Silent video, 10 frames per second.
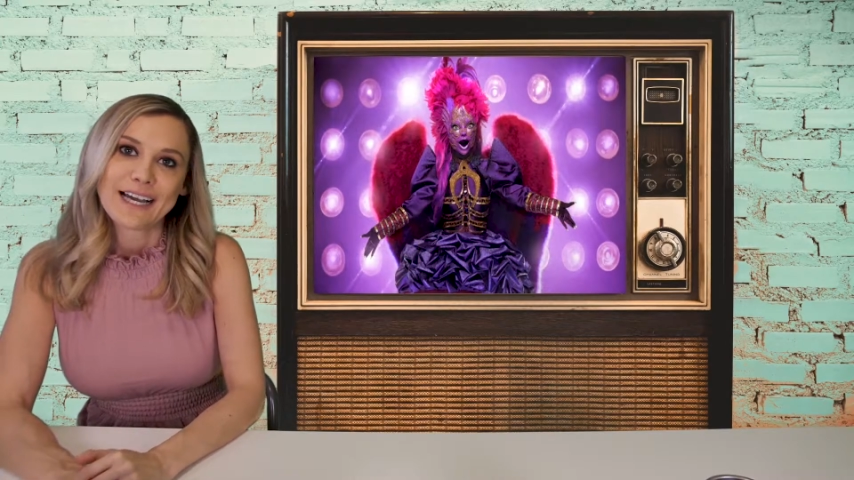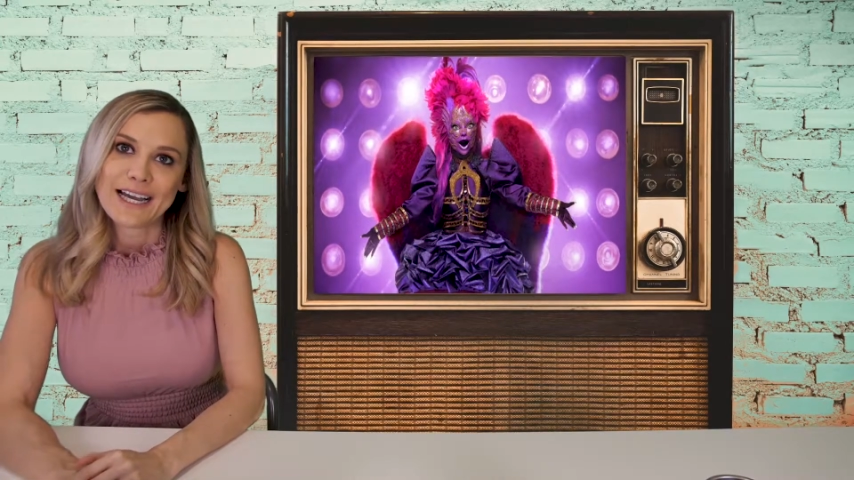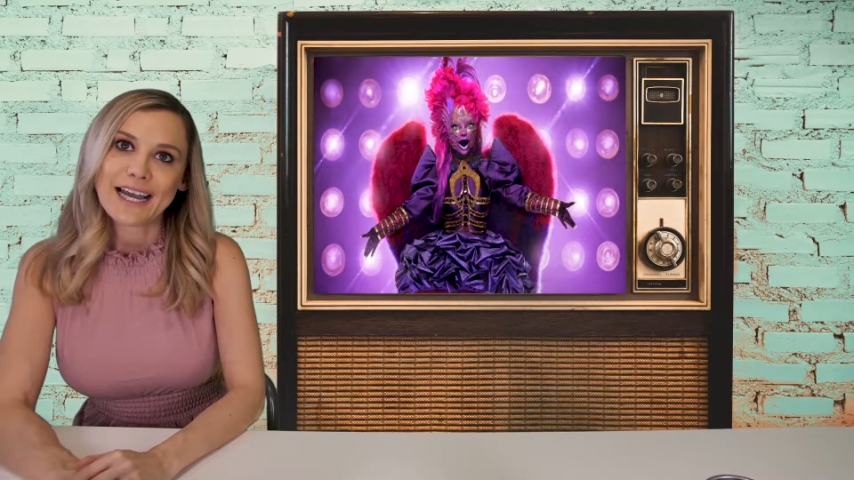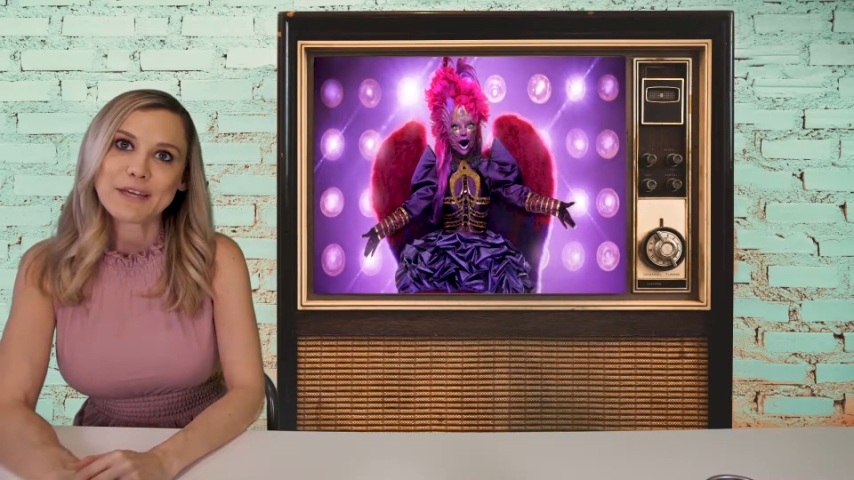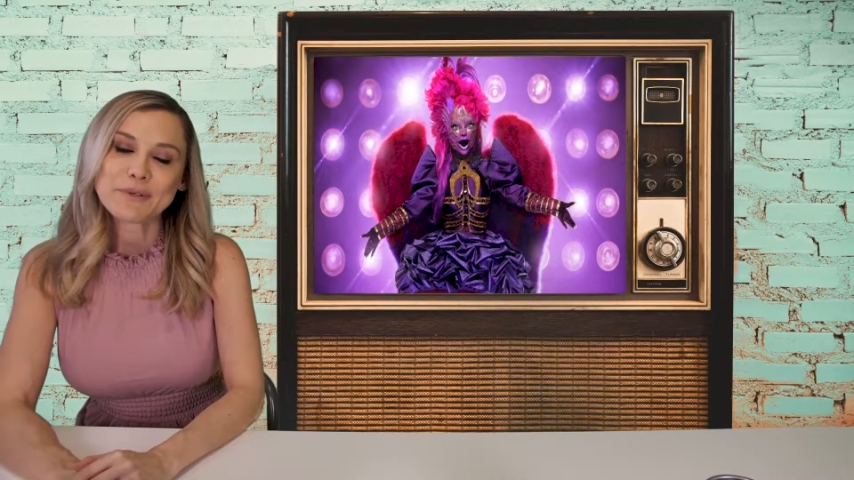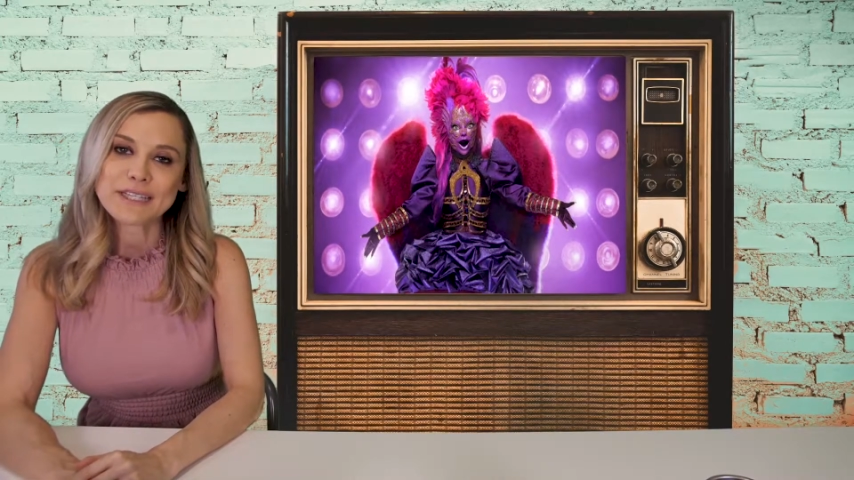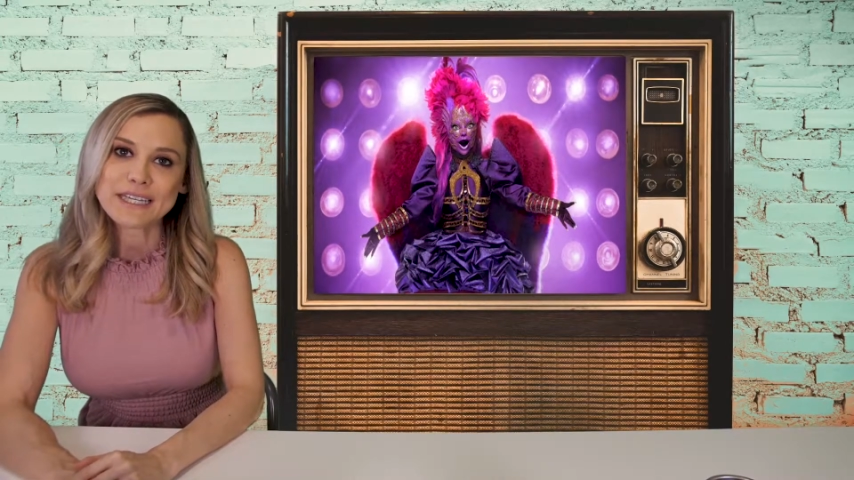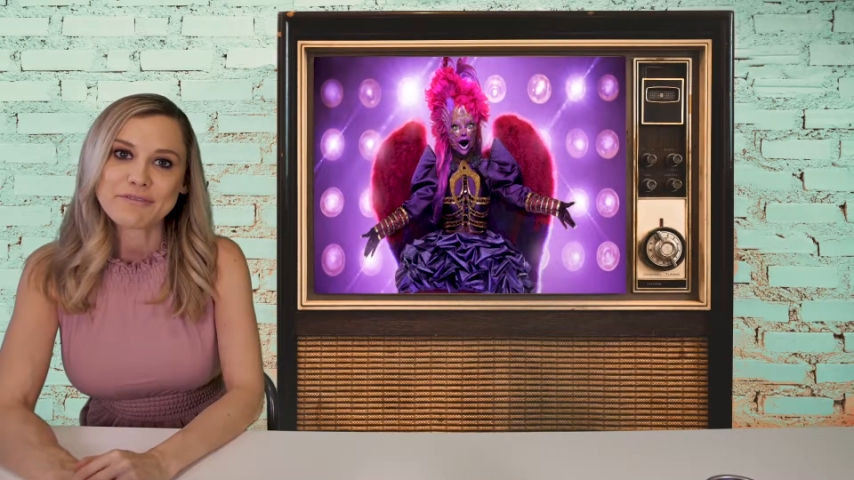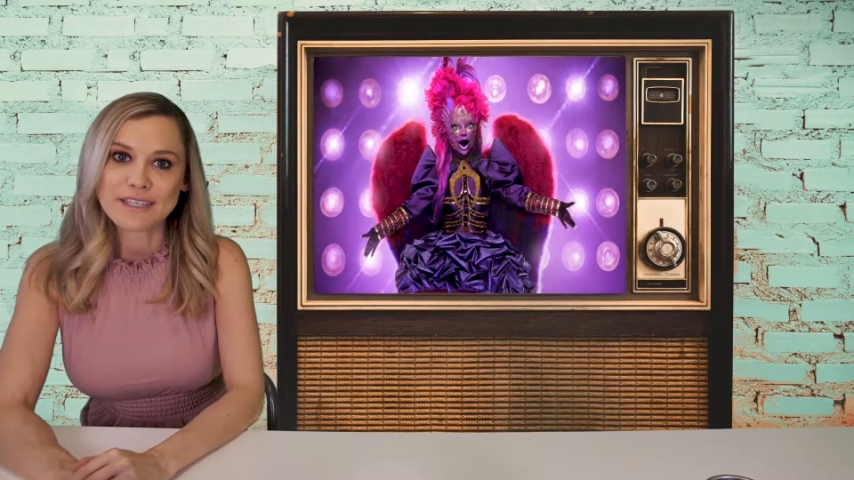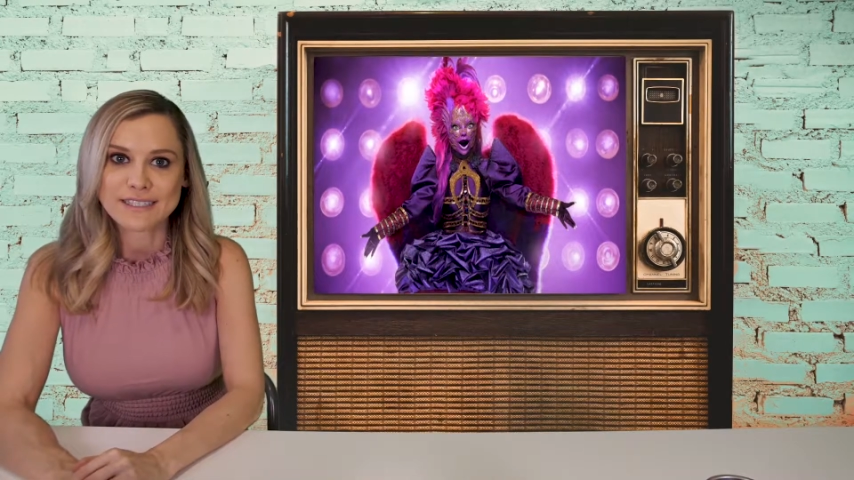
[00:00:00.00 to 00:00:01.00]
I
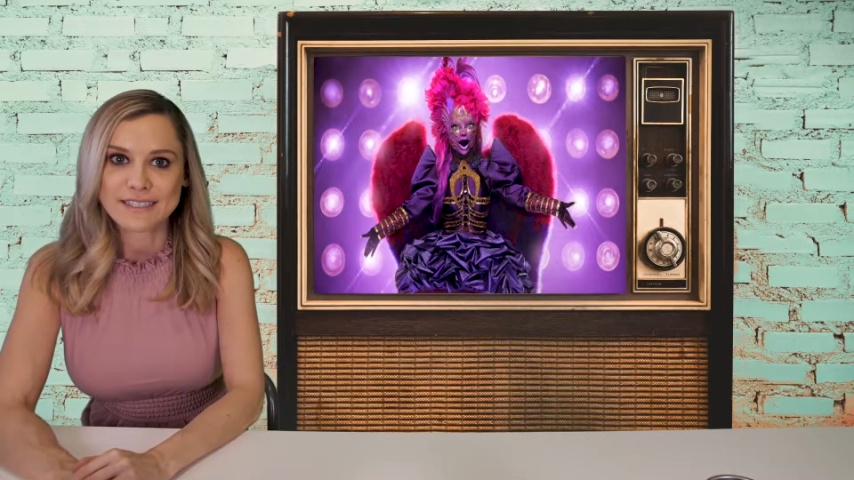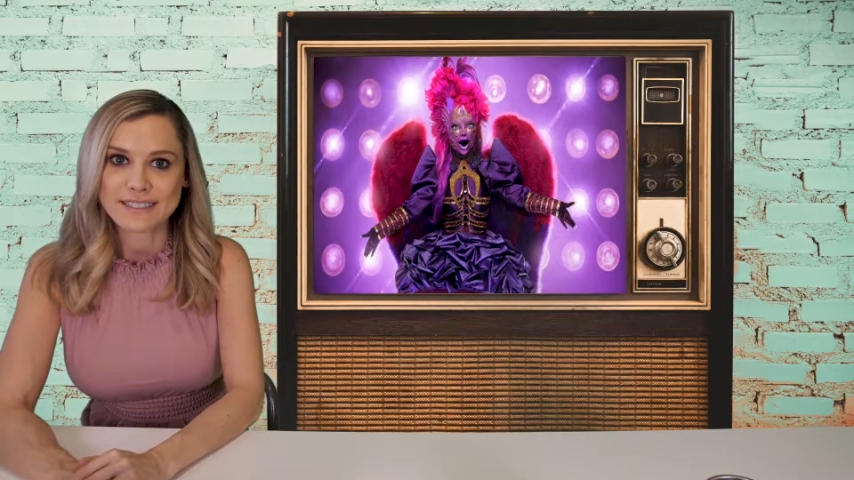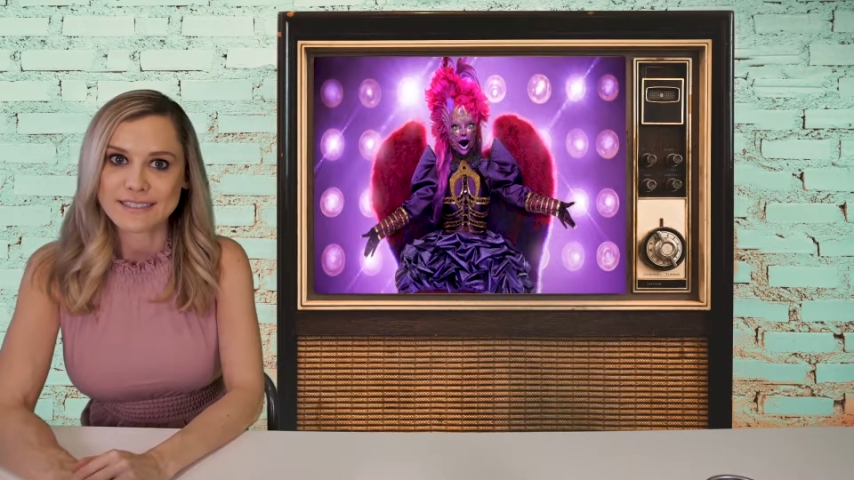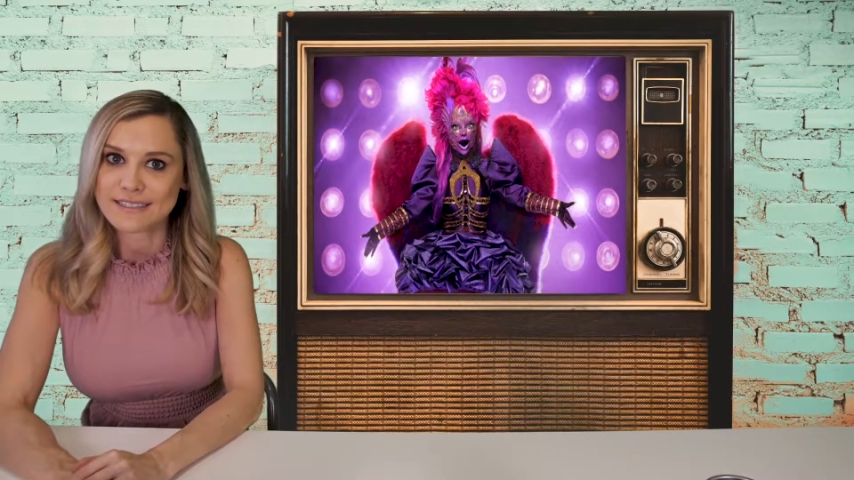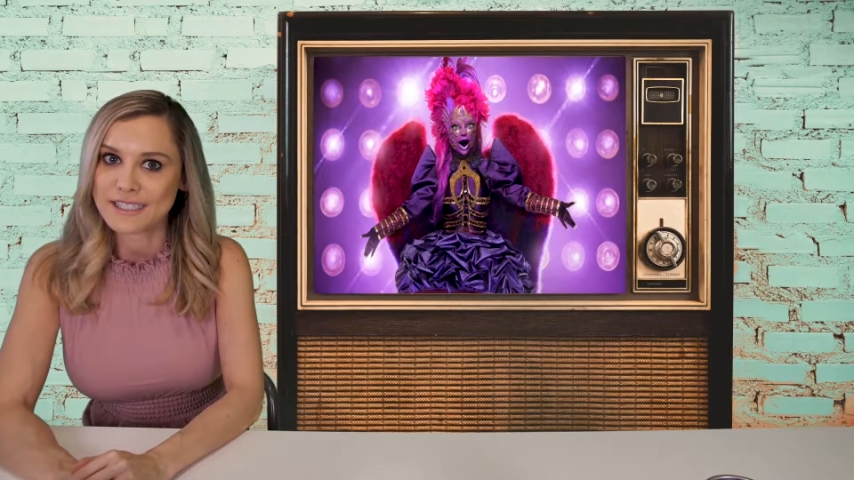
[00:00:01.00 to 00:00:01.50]
believe this is